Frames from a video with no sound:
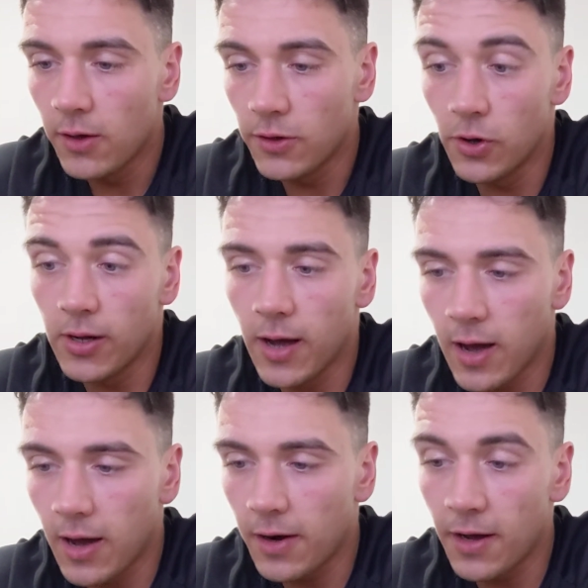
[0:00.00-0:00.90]
You got
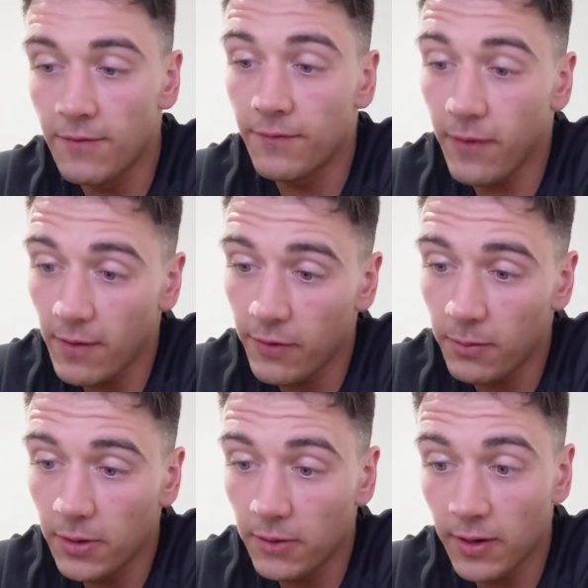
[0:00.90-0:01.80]
Kana at 500
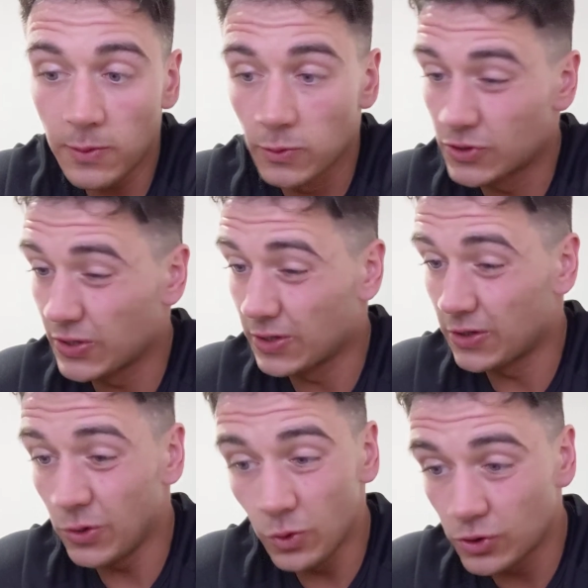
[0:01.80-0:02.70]
milligrams, which is a
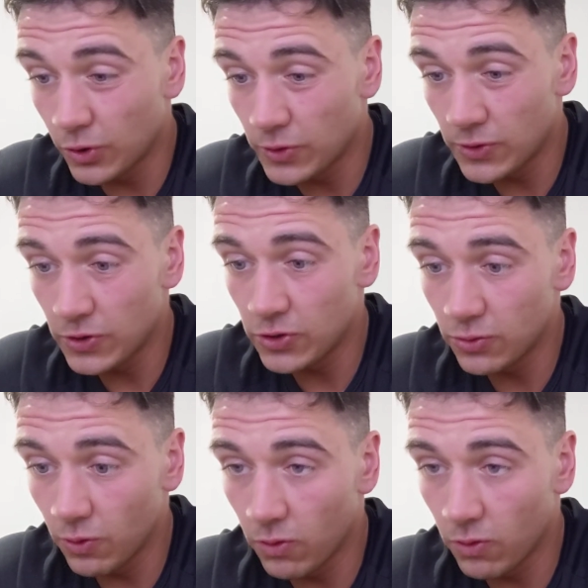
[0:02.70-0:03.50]
huge dosage.